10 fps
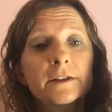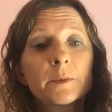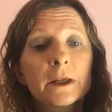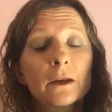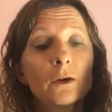to
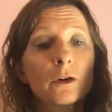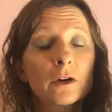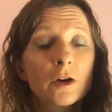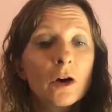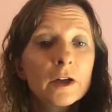be a lot
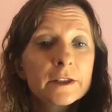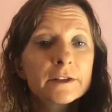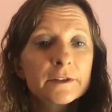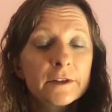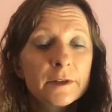kinder
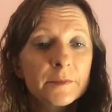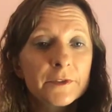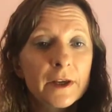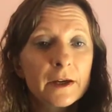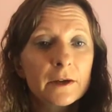to
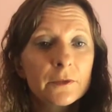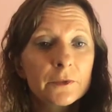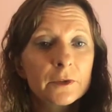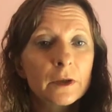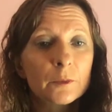
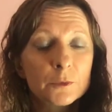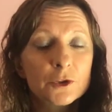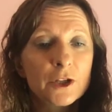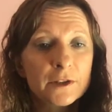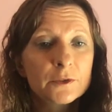themselves, a lot more
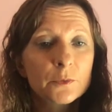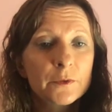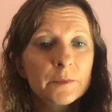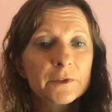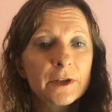gentle with
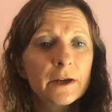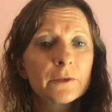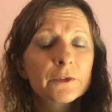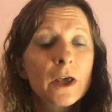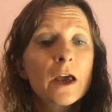
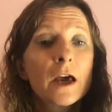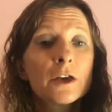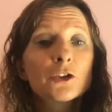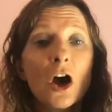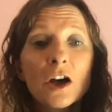themselves,
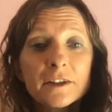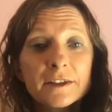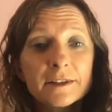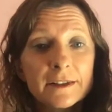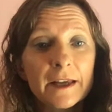to
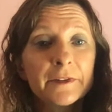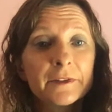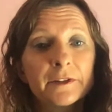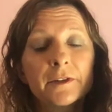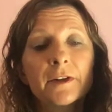
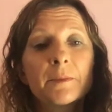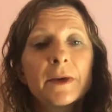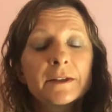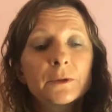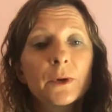understand their
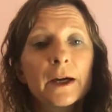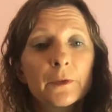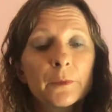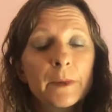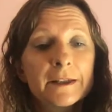mental
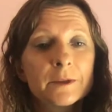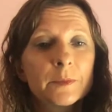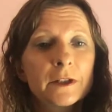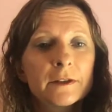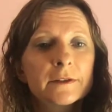health better,
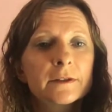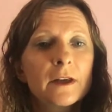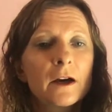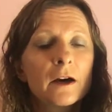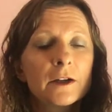because
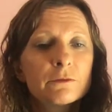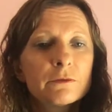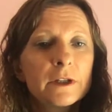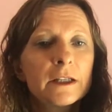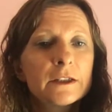I
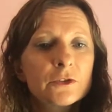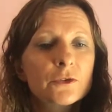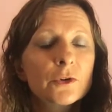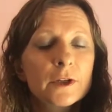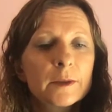really
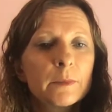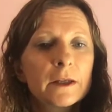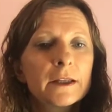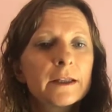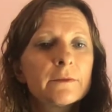strongly
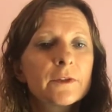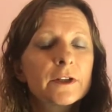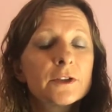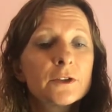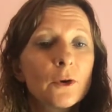believe that
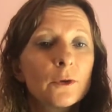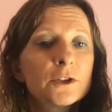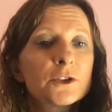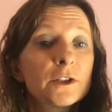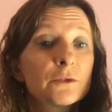
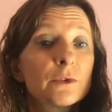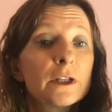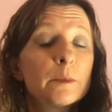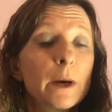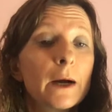knowledge is
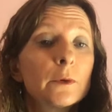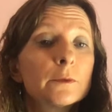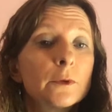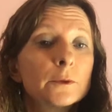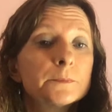really
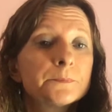powerful.